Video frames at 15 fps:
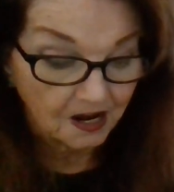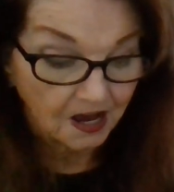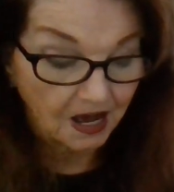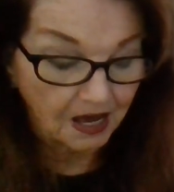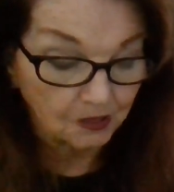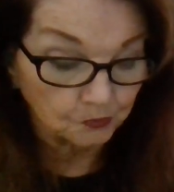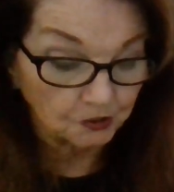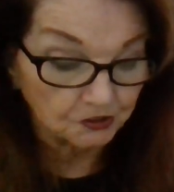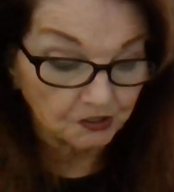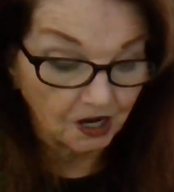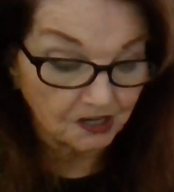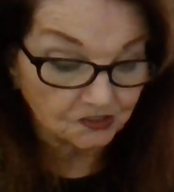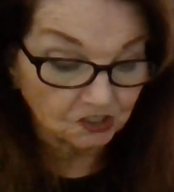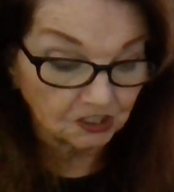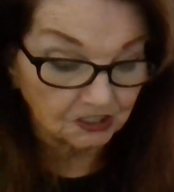I will
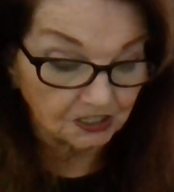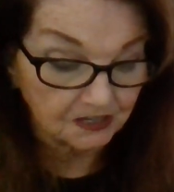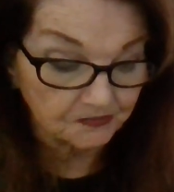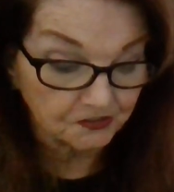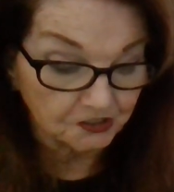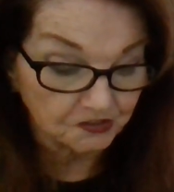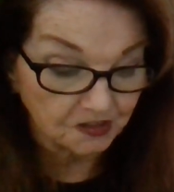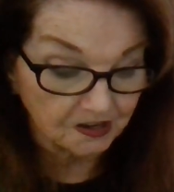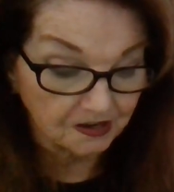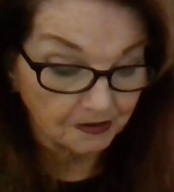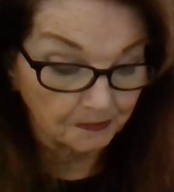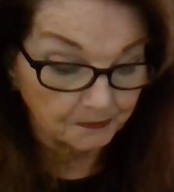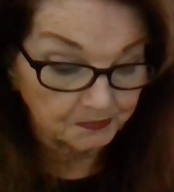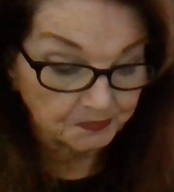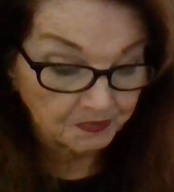not deliver
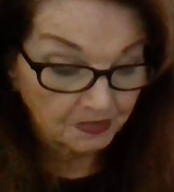them.